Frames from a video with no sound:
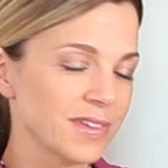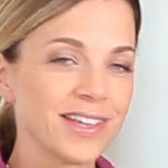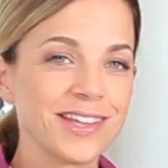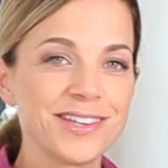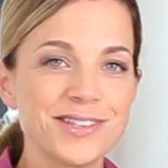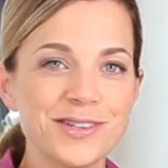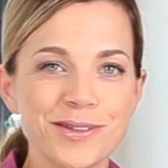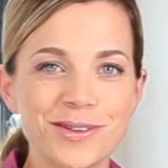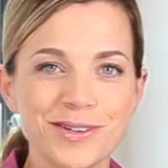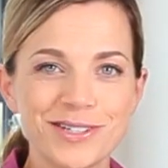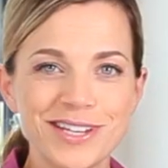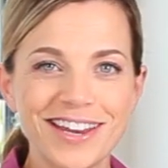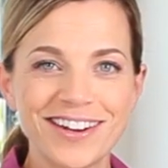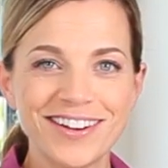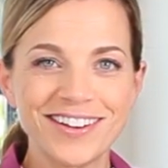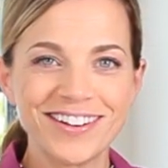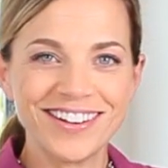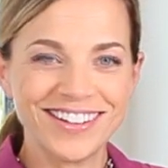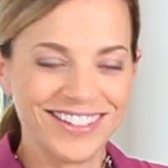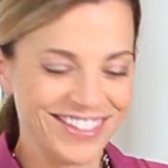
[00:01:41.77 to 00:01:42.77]
until they're
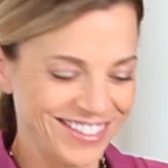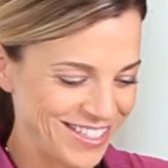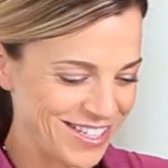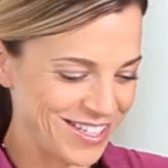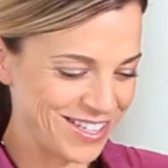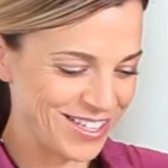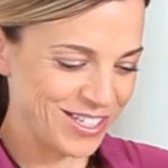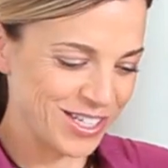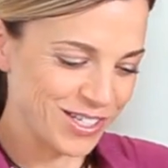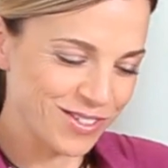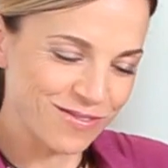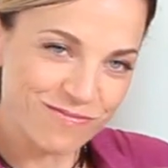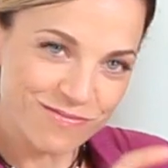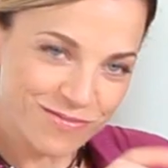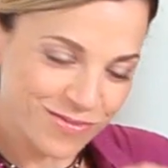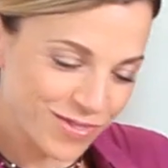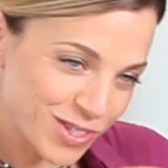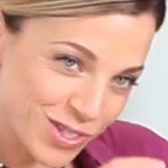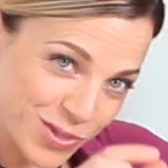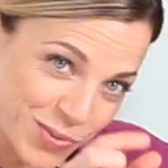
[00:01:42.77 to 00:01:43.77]
tender. Just
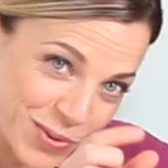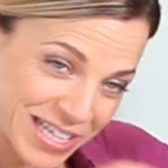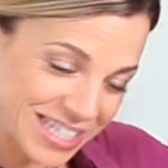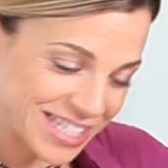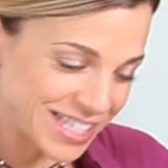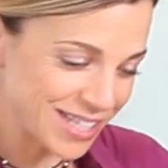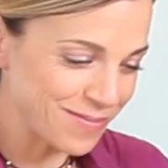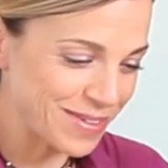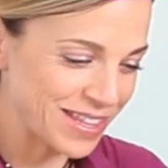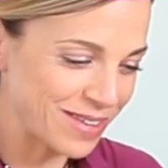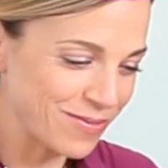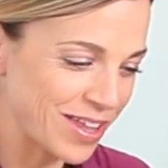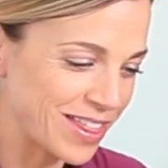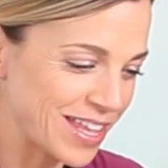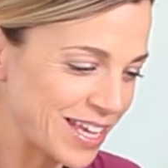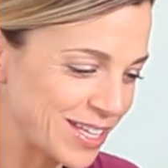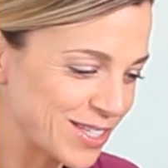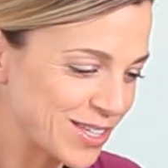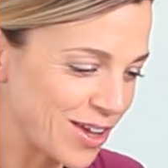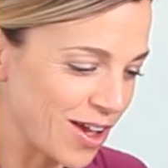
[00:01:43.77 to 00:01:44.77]
squeeze them, and then when
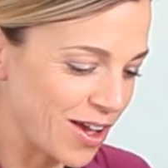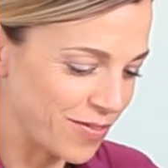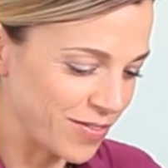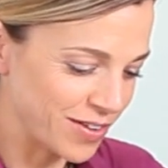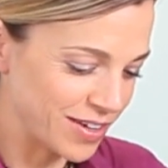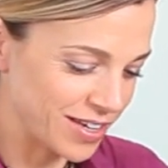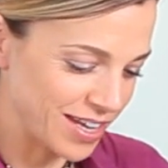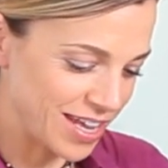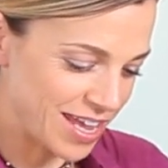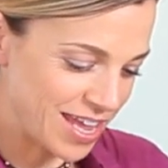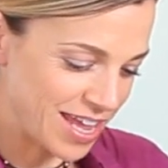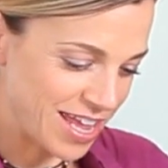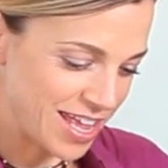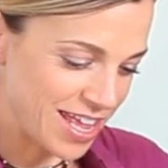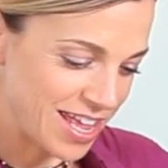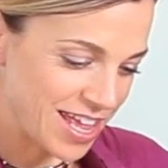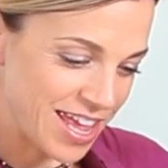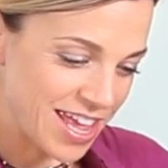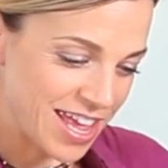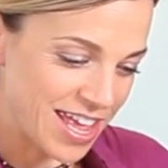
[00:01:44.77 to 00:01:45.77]
they soften,
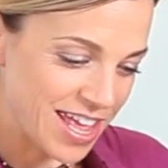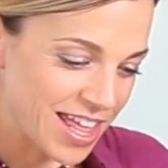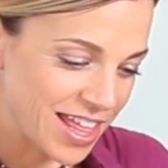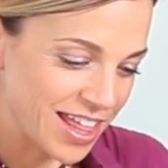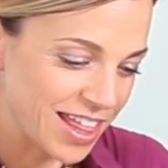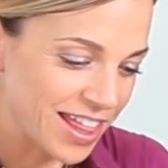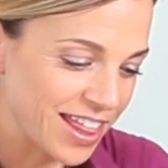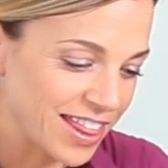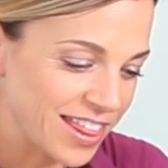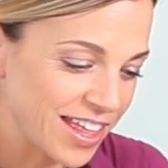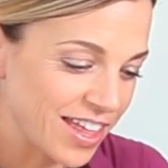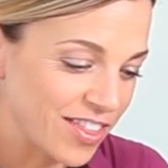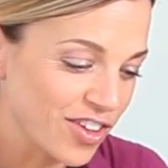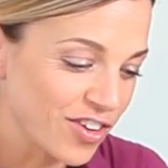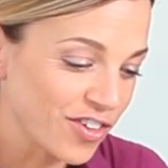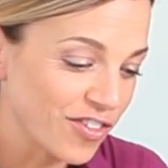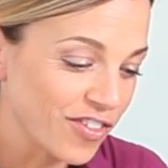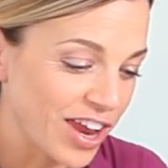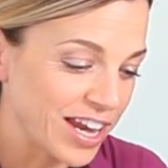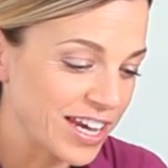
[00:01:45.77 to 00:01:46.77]
then
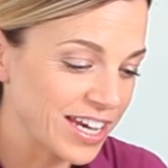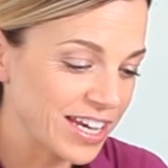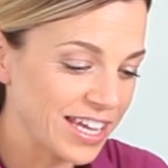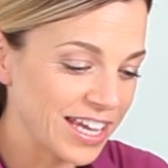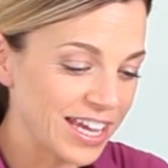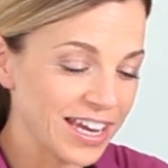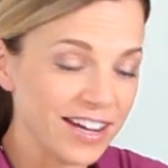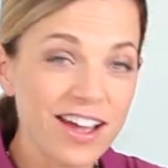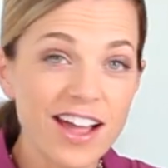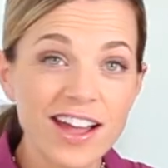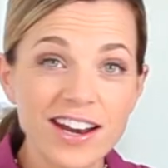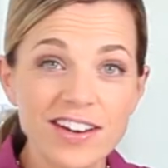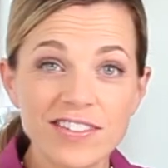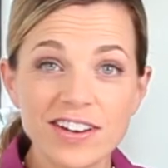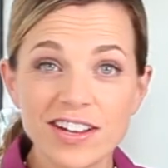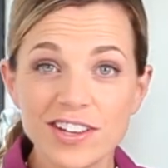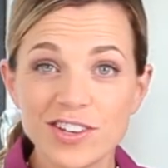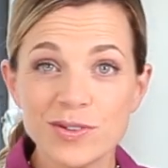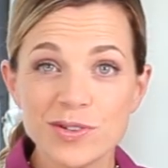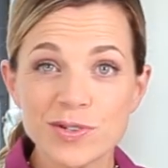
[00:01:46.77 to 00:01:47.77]
they're ready to eat. Kind of an
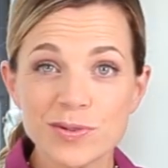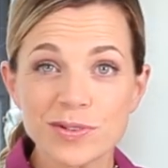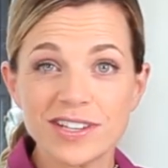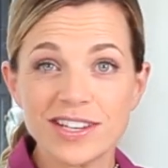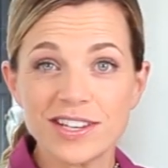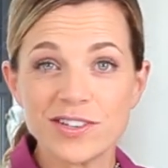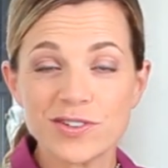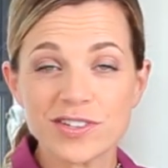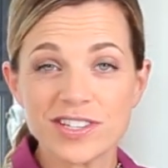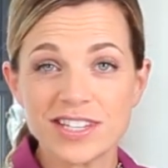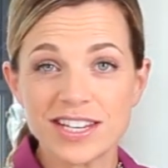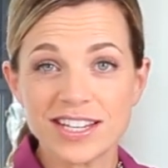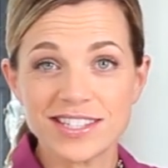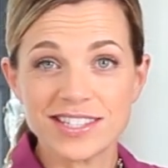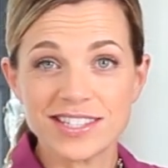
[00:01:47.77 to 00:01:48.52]
unusual and interesting